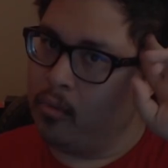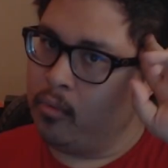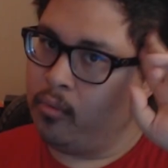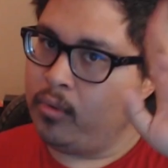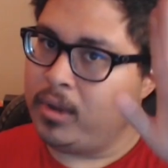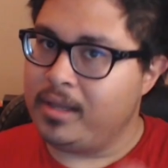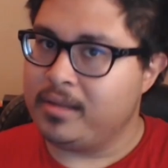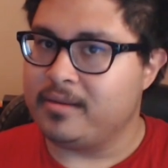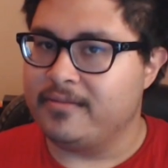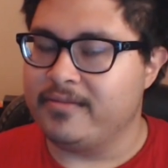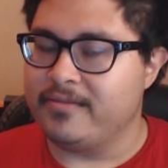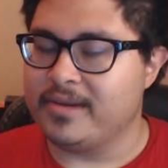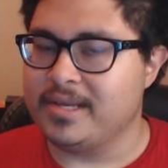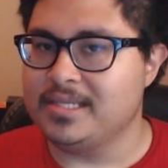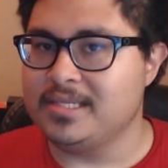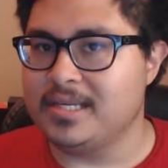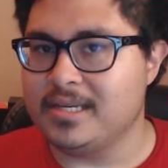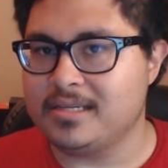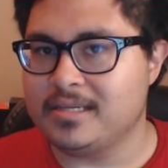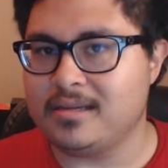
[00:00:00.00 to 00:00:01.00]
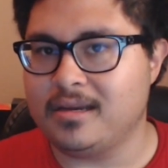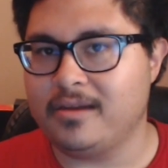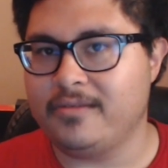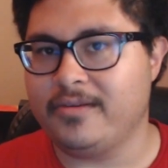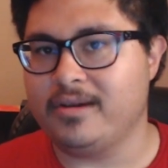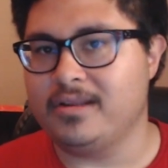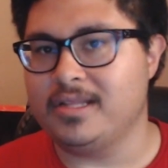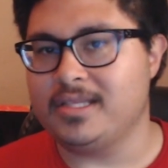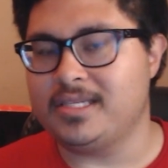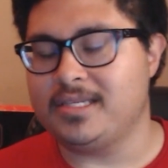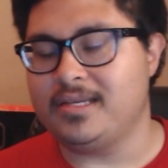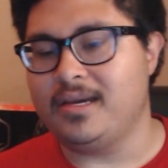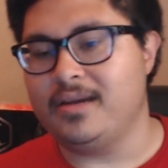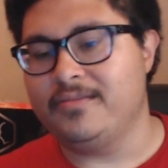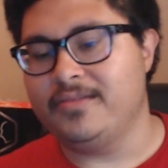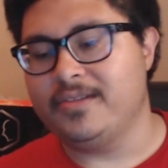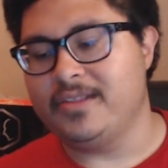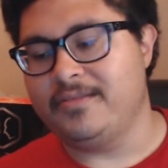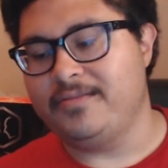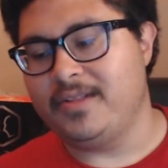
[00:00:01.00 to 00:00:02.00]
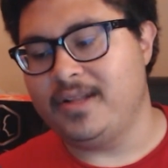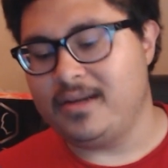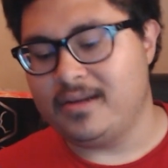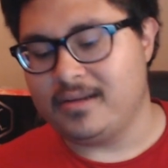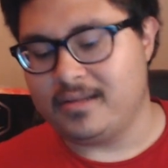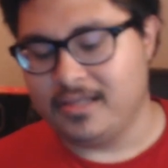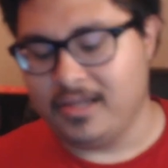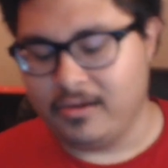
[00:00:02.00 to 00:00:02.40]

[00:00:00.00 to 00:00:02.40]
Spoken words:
Welcome friends, LostScarf here, and it's time for the vlog.